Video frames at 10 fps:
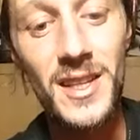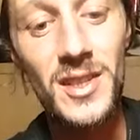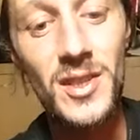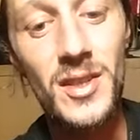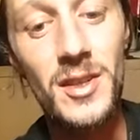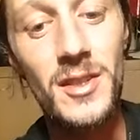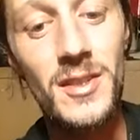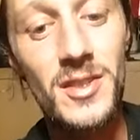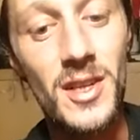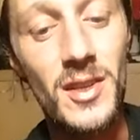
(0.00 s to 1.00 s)
then you
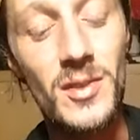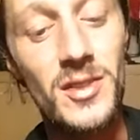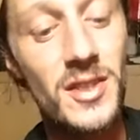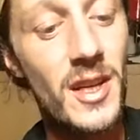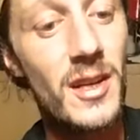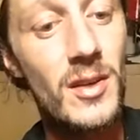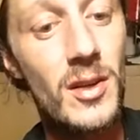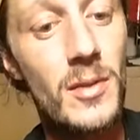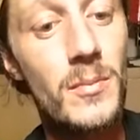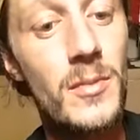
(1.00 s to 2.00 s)
can take your second
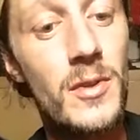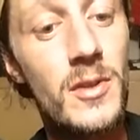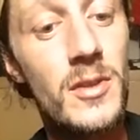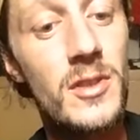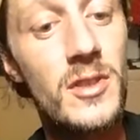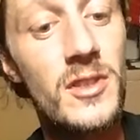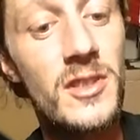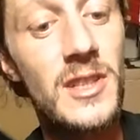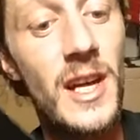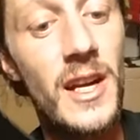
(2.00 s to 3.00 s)
arm, just
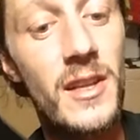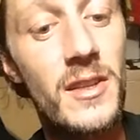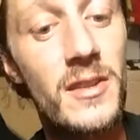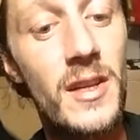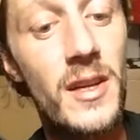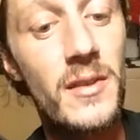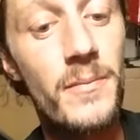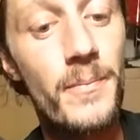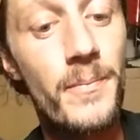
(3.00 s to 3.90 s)
slide it in there.